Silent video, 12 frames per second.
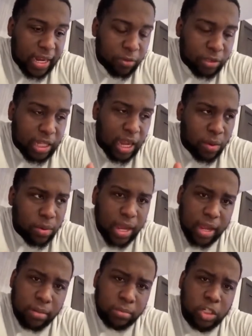was like,
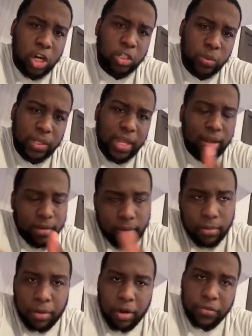okay, I'm charged with
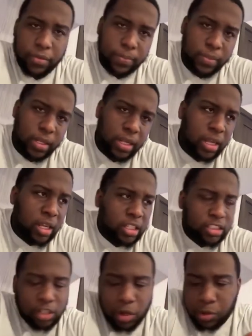that. Perfect.
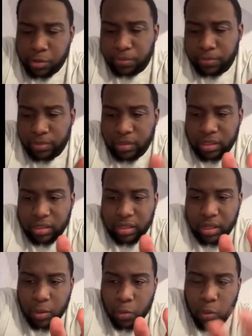So,
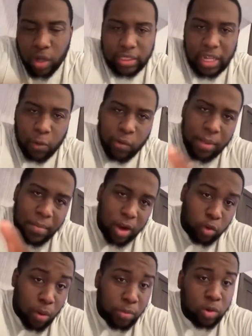once I read my
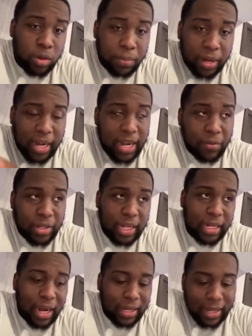criminal complaint and
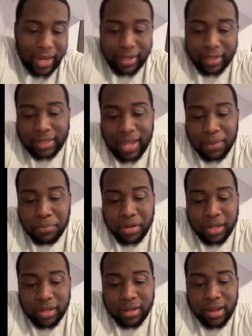everything like that, they
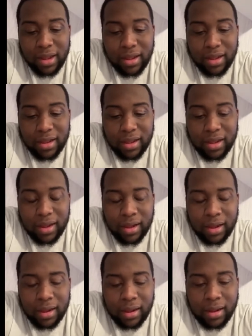put
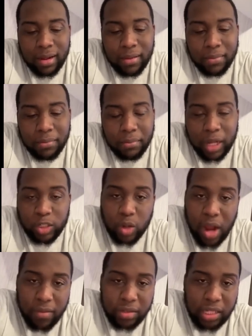my
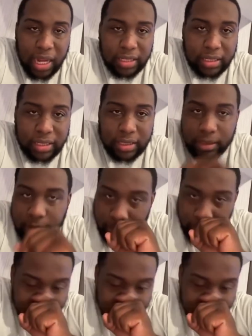driver's license,